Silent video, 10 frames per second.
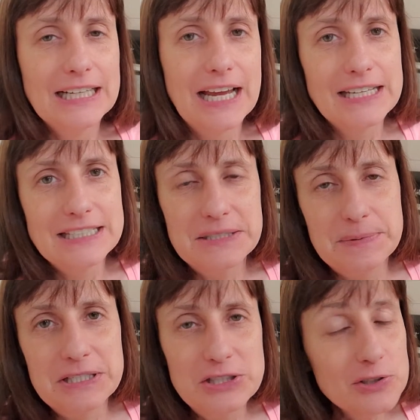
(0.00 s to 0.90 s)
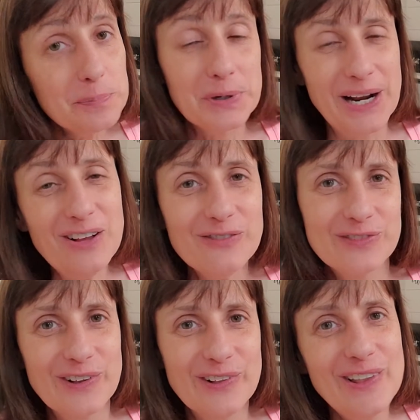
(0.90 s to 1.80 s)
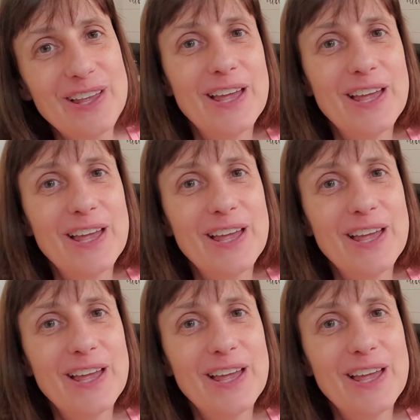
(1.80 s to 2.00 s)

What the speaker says: and just be super helpful,